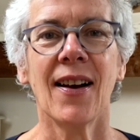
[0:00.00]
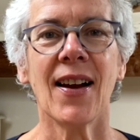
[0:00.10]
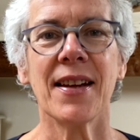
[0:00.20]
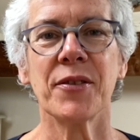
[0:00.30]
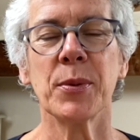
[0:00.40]

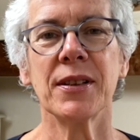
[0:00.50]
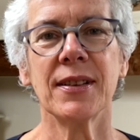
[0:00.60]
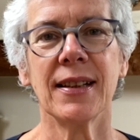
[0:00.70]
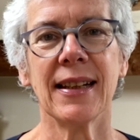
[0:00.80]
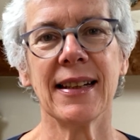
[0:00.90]
Hi
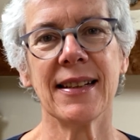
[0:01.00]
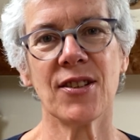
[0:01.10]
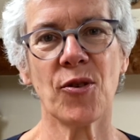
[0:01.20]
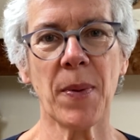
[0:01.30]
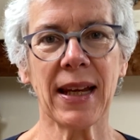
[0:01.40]
everyone,
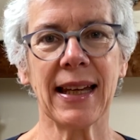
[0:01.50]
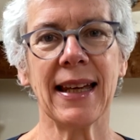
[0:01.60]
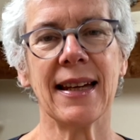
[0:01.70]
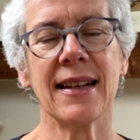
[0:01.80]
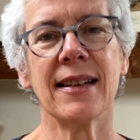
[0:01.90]
it's Rebecca
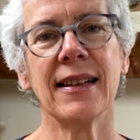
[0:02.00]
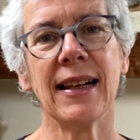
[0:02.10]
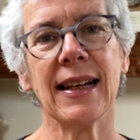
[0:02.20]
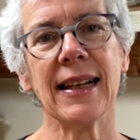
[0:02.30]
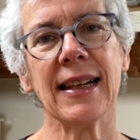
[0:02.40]
here,
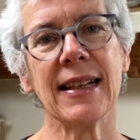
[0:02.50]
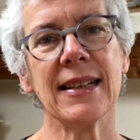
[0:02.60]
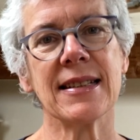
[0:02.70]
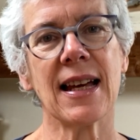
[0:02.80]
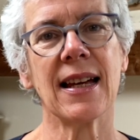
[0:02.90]

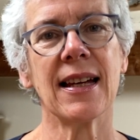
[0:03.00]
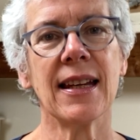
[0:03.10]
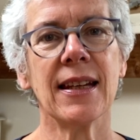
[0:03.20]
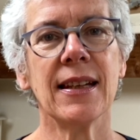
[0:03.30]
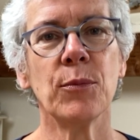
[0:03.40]
and
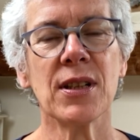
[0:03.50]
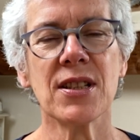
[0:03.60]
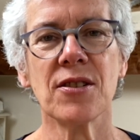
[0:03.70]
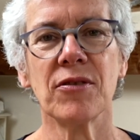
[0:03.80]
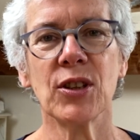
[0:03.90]
I
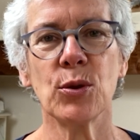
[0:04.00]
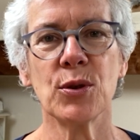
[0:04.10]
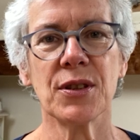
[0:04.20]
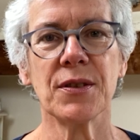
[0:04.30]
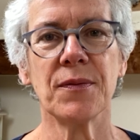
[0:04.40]
wanted to
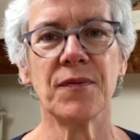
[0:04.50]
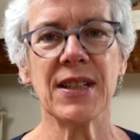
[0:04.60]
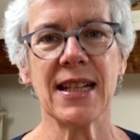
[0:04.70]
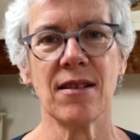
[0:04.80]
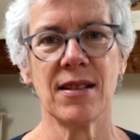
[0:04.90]
record a
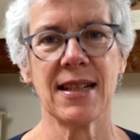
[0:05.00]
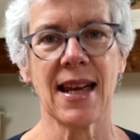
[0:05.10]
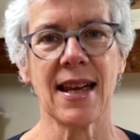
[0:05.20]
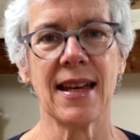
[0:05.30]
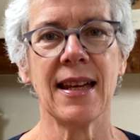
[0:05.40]
video
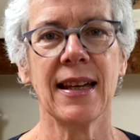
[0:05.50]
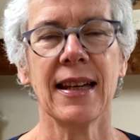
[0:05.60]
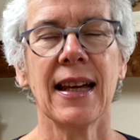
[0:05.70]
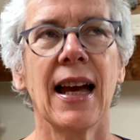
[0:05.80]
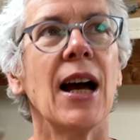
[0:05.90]
today
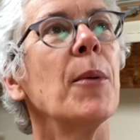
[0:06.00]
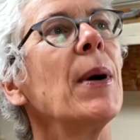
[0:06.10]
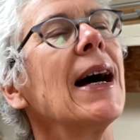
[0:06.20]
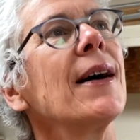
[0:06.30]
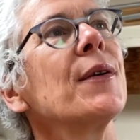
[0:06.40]

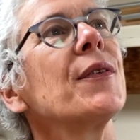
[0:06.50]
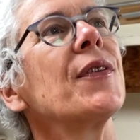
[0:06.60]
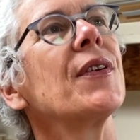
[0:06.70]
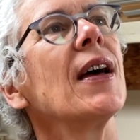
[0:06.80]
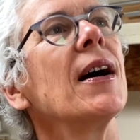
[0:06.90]

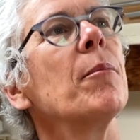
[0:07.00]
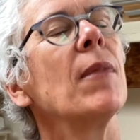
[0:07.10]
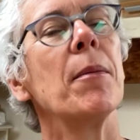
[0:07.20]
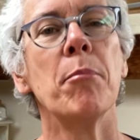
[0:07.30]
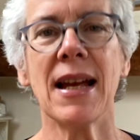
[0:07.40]
about
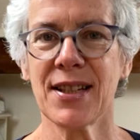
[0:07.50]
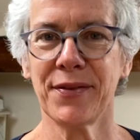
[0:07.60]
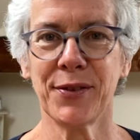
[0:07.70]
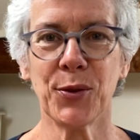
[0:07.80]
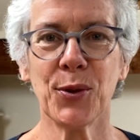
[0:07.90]
a
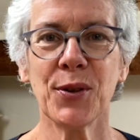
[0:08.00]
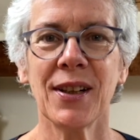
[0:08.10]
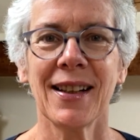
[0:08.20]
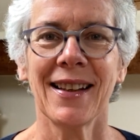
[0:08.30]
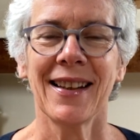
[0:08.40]
metaphor
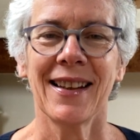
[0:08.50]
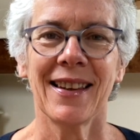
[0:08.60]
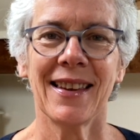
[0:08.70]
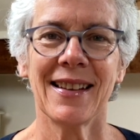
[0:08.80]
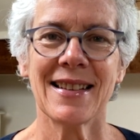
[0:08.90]

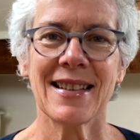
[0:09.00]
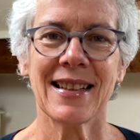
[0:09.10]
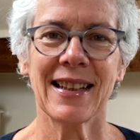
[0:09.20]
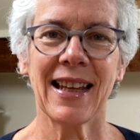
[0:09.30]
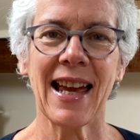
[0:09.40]
that
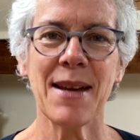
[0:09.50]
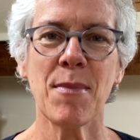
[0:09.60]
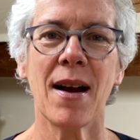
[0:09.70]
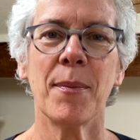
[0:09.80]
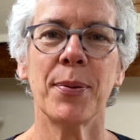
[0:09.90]

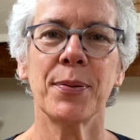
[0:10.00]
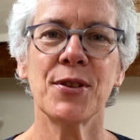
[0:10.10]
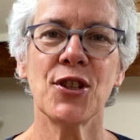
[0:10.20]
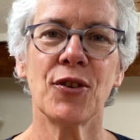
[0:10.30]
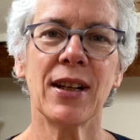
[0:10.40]
came up
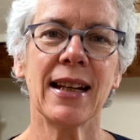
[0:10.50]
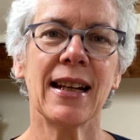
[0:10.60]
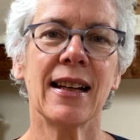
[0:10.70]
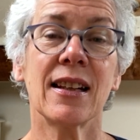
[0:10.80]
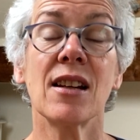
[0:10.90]

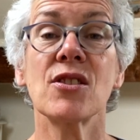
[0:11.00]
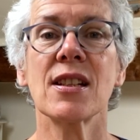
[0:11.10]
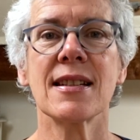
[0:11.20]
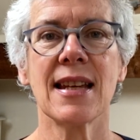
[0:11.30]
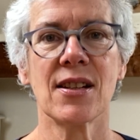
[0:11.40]
during a
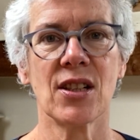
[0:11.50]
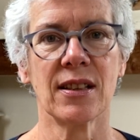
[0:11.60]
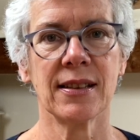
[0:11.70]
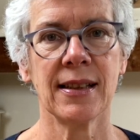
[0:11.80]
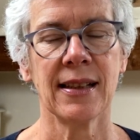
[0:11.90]
coaching
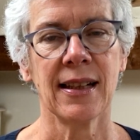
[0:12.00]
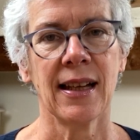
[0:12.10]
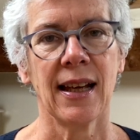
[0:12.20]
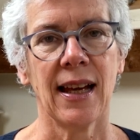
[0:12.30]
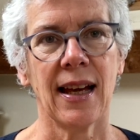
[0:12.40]
session.
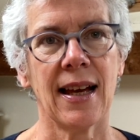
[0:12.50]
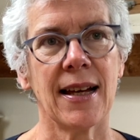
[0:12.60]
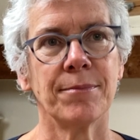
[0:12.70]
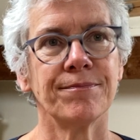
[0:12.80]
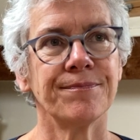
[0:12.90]

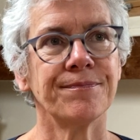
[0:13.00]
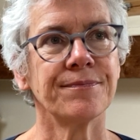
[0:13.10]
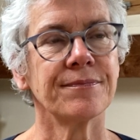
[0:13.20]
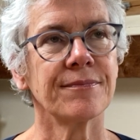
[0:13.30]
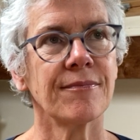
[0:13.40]
And